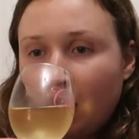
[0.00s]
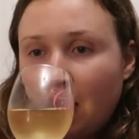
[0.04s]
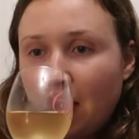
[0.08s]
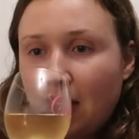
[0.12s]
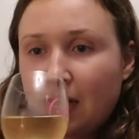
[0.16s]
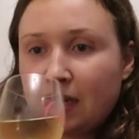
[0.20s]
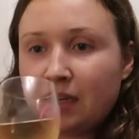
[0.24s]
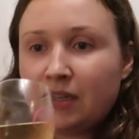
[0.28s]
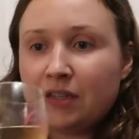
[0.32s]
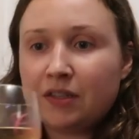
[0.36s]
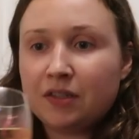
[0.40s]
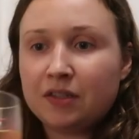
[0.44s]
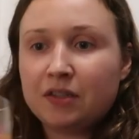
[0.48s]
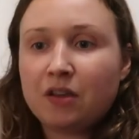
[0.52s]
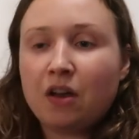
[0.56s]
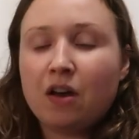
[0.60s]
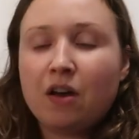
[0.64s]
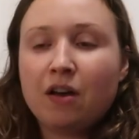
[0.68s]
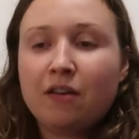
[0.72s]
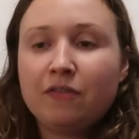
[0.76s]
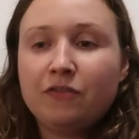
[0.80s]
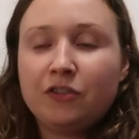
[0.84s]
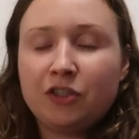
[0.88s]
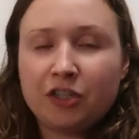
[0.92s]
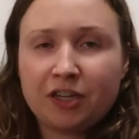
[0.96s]
a sort
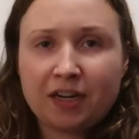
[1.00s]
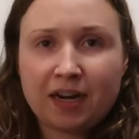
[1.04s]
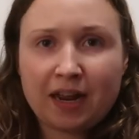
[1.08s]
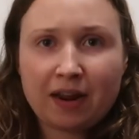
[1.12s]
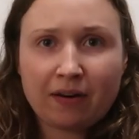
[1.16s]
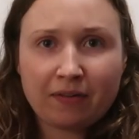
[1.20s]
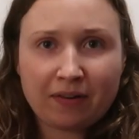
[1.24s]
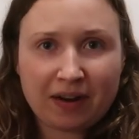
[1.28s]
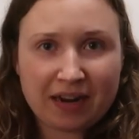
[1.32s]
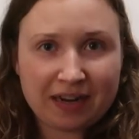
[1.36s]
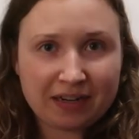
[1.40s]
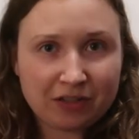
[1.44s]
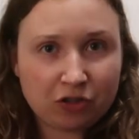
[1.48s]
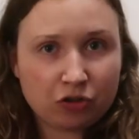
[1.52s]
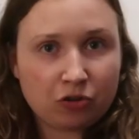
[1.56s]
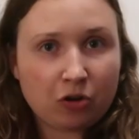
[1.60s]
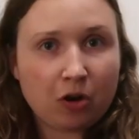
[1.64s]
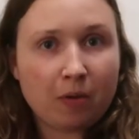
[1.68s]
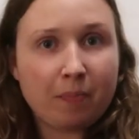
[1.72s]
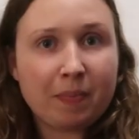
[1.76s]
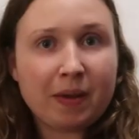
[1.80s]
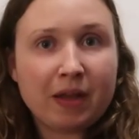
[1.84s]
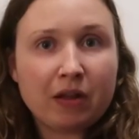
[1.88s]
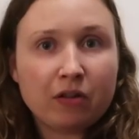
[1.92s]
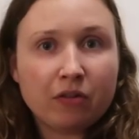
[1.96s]
of generic
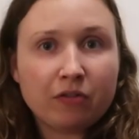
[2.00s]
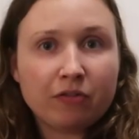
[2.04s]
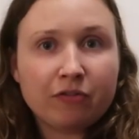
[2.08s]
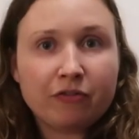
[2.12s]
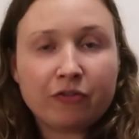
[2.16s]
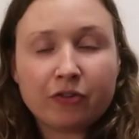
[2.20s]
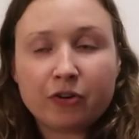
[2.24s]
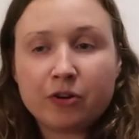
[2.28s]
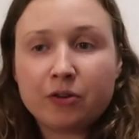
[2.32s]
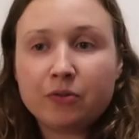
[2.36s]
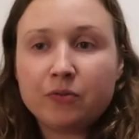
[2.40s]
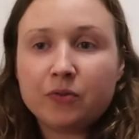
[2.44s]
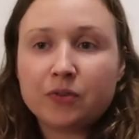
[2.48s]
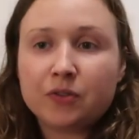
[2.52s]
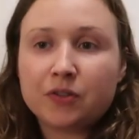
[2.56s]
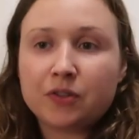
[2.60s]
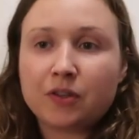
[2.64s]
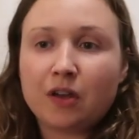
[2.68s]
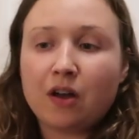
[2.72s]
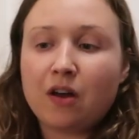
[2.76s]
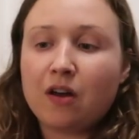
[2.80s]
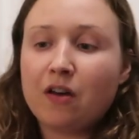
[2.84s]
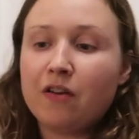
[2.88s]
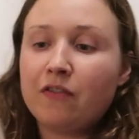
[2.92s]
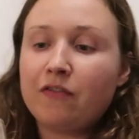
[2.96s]
tropical fruit
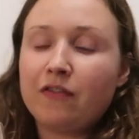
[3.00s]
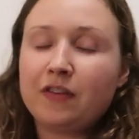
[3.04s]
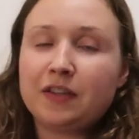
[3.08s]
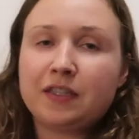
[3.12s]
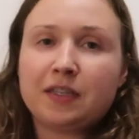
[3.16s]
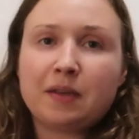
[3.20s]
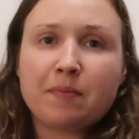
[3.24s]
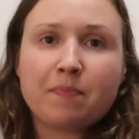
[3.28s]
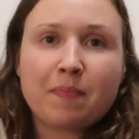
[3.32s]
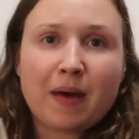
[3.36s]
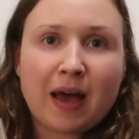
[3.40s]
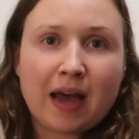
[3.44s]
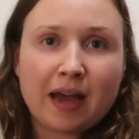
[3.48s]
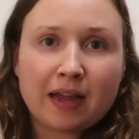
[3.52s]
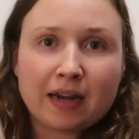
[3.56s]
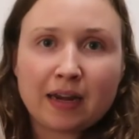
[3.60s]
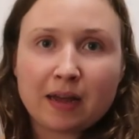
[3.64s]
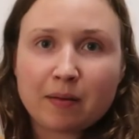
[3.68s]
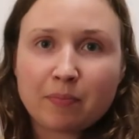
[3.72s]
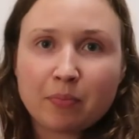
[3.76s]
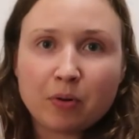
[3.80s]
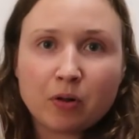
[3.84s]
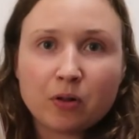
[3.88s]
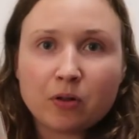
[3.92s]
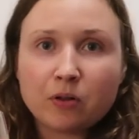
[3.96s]
sort of, is it
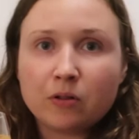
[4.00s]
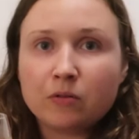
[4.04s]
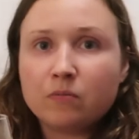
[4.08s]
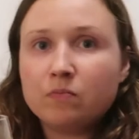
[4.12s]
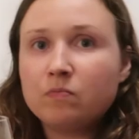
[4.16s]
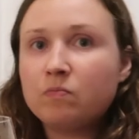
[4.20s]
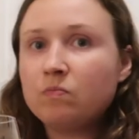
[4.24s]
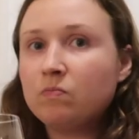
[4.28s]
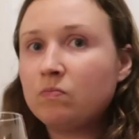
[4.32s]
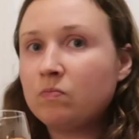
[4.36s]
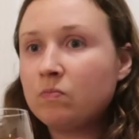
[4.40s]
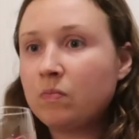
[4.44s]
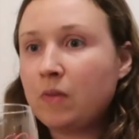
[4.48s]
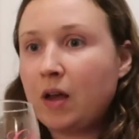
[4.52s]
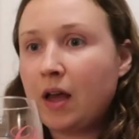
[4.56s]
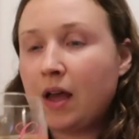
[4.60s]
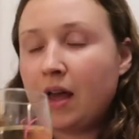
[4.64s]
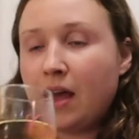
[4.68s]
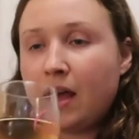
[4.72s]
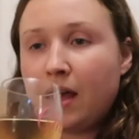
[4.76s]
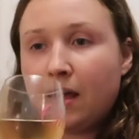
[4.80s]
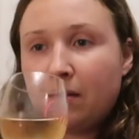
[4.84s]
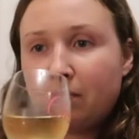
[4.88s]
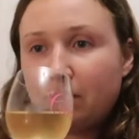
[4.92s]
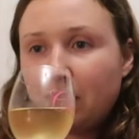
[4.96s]
pineapple?
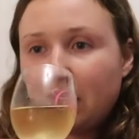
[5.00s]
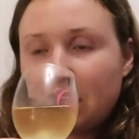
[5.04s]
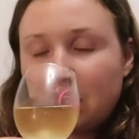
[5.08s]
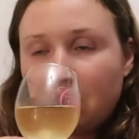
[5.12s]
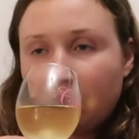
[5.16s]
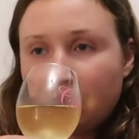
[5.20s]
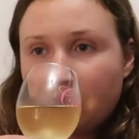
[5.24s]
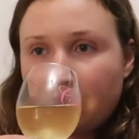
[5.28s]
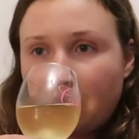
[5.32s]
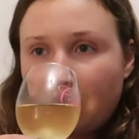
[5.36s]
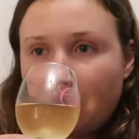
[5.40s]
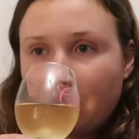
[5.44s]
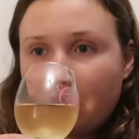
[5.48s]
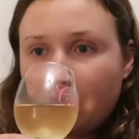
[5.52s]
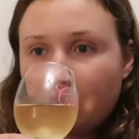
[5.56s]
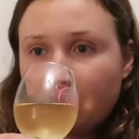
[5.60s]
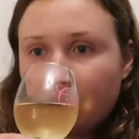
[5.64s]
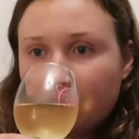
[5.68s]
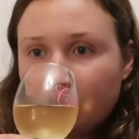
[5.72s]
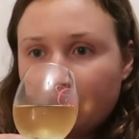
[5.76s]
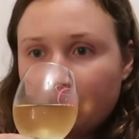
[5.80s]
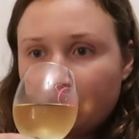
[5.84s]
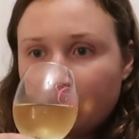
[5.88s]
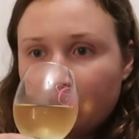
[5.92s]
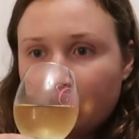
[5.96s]
I don't know.
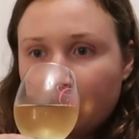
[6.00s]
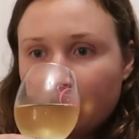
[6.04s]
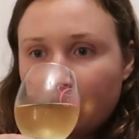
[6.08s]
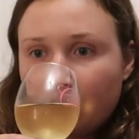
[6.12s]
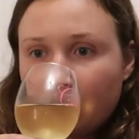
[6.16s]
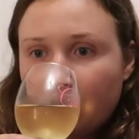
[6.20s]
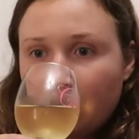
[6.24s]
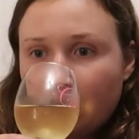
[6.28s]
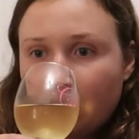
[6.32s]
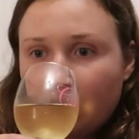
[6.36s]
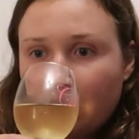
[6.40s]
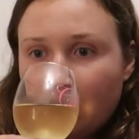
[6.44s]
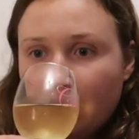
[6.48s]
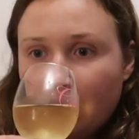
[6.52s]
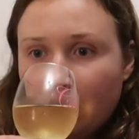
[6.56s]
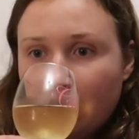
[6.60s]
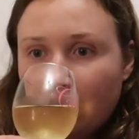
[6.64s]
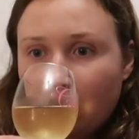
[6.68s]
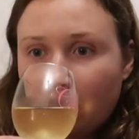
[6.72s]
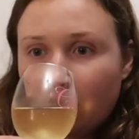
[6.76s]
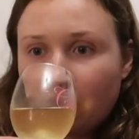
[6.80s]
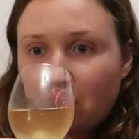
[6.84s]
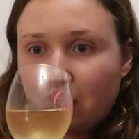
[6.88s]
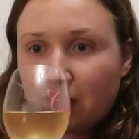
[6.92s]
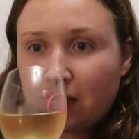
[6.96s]
You
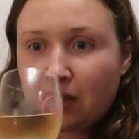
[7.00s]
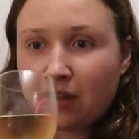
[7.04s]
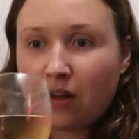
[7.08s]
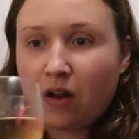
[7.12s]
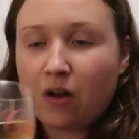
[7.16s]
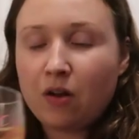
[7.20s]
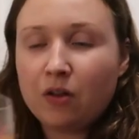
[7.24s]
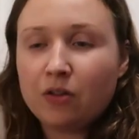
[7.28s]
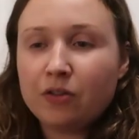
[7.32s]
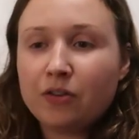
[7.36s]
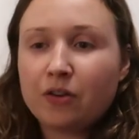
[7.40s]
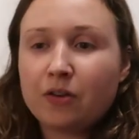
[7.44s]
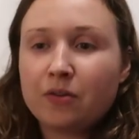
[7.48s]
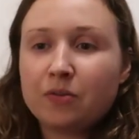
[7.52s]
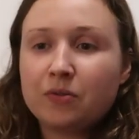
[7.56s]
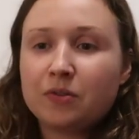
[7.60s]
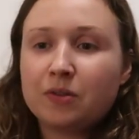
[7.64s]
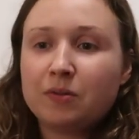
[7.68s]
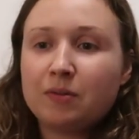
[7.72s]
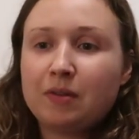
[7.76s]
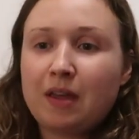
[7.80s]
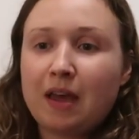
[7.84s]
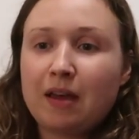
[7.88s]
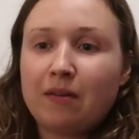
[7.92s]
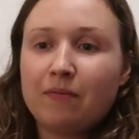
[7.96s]
know, all those
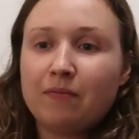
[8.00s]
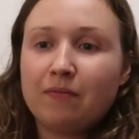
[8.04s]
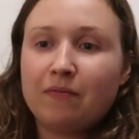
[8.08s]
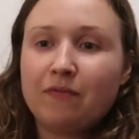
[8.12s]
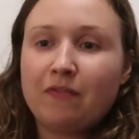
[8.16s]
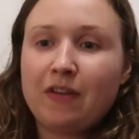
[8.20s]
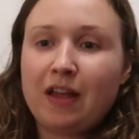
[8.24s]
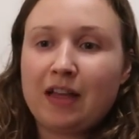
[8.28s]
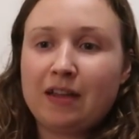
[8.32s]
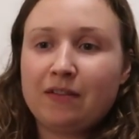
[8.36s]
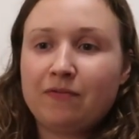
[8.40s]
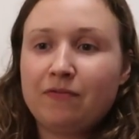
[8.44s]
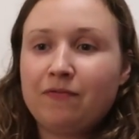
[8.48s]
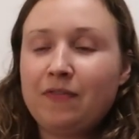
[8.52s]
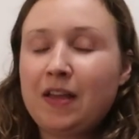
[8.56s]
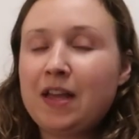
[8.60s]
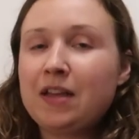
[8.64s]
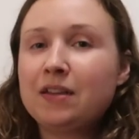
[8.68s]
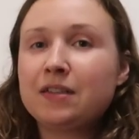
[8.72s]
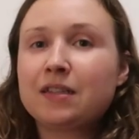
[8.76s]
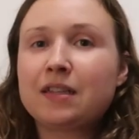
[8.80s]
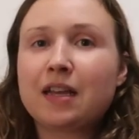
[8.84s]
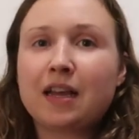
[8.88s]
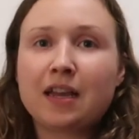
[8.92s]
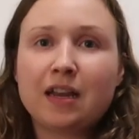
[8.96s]
that, it
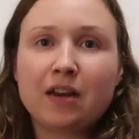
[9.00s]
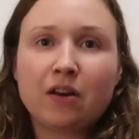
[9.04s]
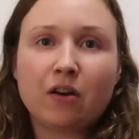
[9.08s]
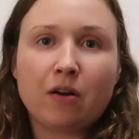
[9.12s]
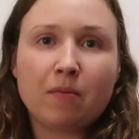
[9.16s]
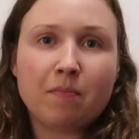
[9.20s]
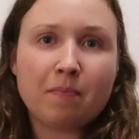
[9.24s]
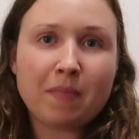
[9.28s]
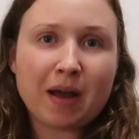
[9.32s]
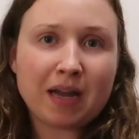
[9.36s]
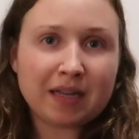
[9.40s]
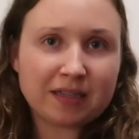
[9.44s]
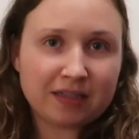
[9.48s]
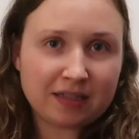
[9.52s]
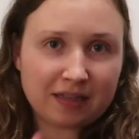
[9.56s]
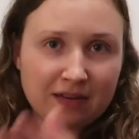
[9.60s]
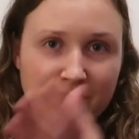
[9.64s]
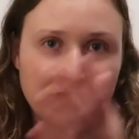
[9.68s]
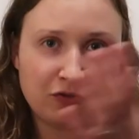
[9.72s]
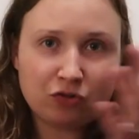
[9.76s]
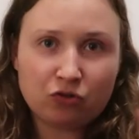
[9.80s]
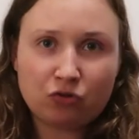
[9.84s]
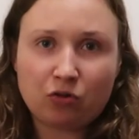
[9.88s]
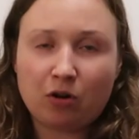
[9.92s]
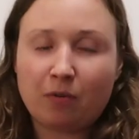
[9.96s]
feels like, you know, a
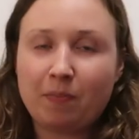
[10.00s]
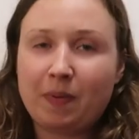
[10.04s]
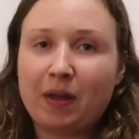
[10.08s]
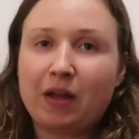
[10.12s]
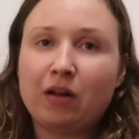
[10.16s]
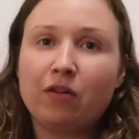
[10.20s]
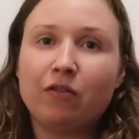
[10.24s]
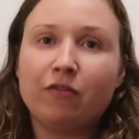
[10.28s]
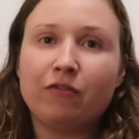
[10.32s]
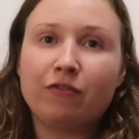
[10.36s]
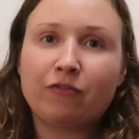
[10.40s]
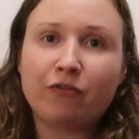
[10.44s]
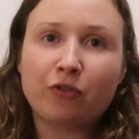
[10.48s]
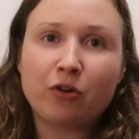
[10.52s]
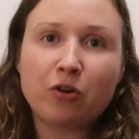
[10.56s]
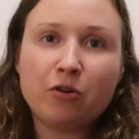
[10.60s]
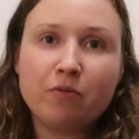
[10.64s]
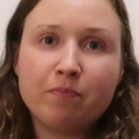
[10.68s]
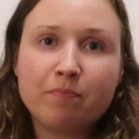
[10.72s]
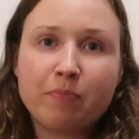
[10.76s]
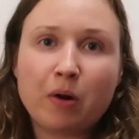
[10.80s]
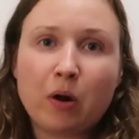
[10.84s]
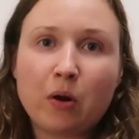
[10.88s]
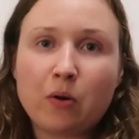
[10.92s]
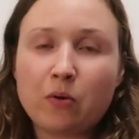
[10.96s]
massive tropical
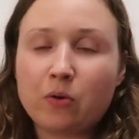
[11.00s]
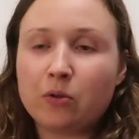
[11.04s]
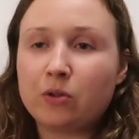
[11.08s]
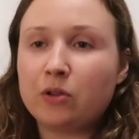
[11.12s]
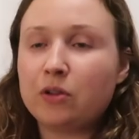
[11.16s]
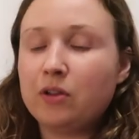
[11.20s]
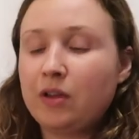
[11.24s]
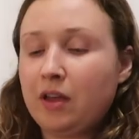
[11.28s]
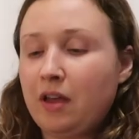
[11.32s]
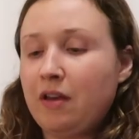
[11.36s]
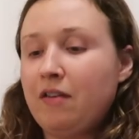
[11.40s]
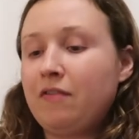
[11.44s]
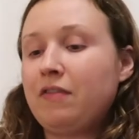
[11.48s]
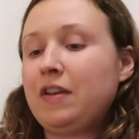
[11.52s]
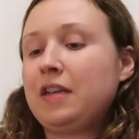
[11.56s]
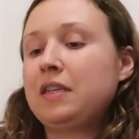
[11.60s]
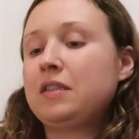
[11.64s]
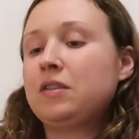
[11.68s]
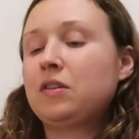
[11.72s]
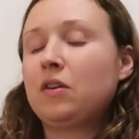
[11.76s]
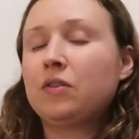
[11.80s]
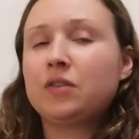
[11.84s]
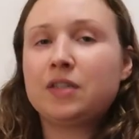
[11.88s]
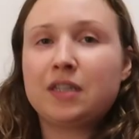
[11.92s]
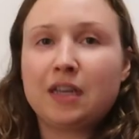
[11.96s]
fruit bowl of
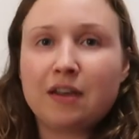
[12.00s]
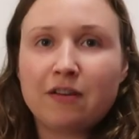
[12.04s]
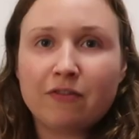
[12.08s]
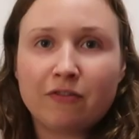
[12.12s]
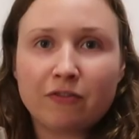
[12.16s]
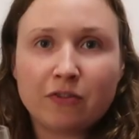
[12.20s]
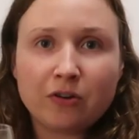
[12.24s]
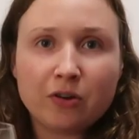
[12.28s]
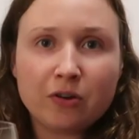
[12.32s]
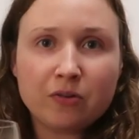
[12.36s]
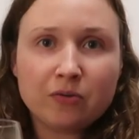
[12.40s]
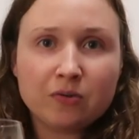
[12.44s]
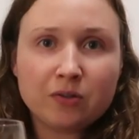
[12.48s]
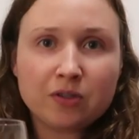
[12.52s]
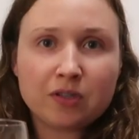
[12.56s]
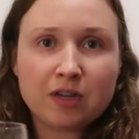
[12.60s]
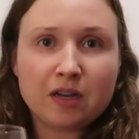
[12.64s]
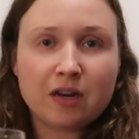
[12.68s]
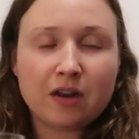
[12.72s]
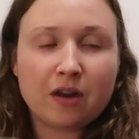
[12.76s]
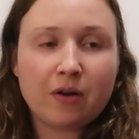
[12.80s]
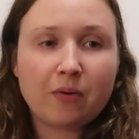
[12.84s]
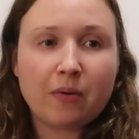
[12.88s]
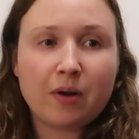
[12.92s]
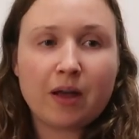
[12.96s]
exotic fruits,
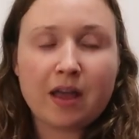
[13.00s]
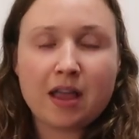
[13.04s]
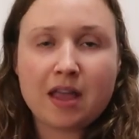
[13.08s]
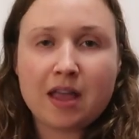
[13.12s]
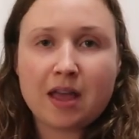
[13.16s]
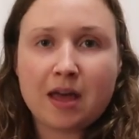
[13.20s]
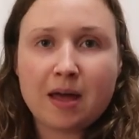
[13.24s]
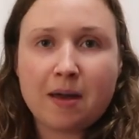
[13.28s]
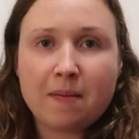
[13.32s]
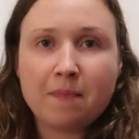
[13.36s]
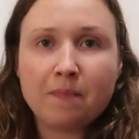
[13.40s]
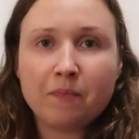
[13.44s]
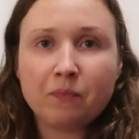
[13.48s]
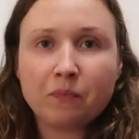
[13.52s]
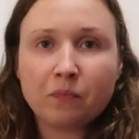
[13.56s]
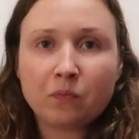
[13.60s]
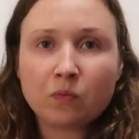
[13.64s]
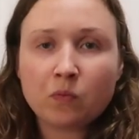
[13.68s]
you know, a